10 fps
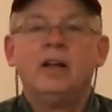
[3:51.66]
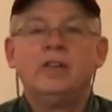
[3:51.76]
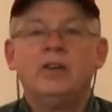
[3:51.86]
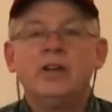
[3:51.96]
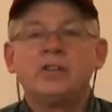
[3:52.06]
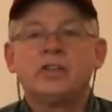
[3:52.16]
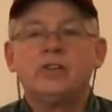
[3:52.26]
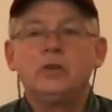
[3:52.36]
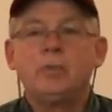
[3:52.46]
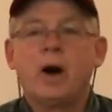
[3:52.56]
There is a
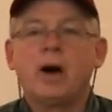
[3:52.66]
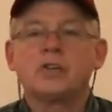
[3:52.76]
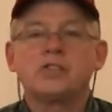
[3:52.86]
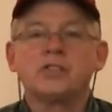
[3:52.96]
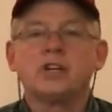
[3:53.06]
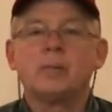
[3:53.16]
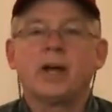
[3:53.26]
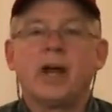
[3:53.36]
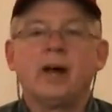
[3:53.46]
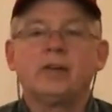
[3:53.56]
new box that's
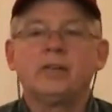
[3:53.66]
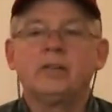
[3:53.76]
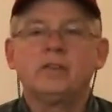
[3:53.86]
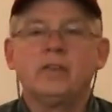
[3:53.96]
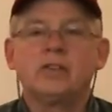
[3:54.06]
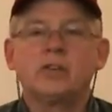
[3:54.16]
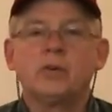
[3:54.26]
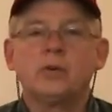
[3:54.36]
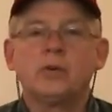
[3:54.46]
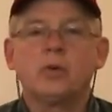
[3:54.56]
coming out that's
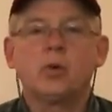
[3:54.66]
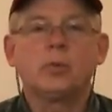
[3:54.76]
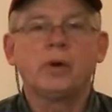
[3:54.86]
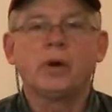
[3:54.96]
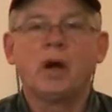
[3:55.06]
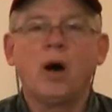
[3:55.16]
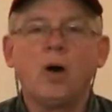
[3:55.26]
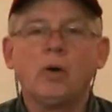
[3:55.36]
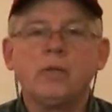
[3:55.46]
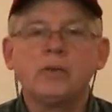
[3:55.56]
going to incorporate
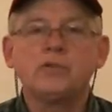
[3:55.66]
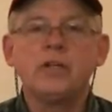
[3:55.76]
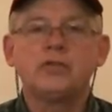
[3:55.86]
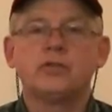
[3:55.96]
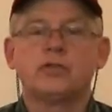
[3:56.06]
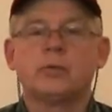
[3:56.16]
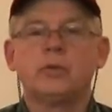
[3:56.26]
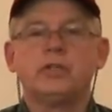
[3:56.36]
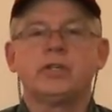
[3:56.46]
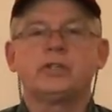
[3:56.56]
all of those features that
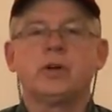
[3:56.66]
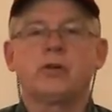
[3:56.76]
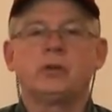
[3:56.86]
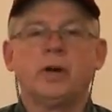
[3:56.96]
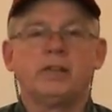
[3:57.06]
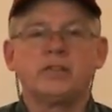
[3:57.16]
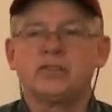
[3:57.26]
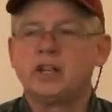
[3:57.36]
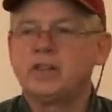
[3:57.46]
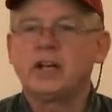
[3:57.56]
we just talked about. There's
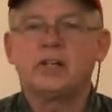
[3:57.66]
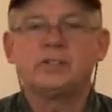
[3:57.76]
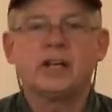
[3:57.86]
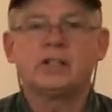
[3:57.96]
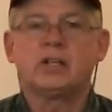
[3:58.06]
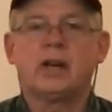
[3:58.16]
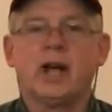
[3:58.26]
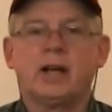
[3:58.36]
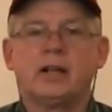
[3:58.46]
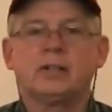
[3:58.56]
nothing else out there
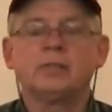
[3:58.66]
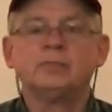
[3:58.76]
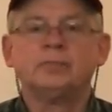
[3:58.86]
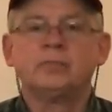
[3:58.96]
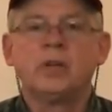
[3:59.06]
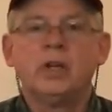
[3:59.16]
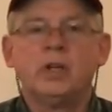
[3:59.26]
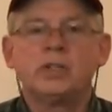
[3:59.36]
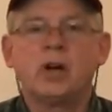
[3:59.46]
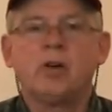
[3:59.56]
like it.
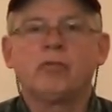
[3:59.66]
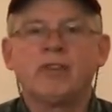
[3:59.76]
It's called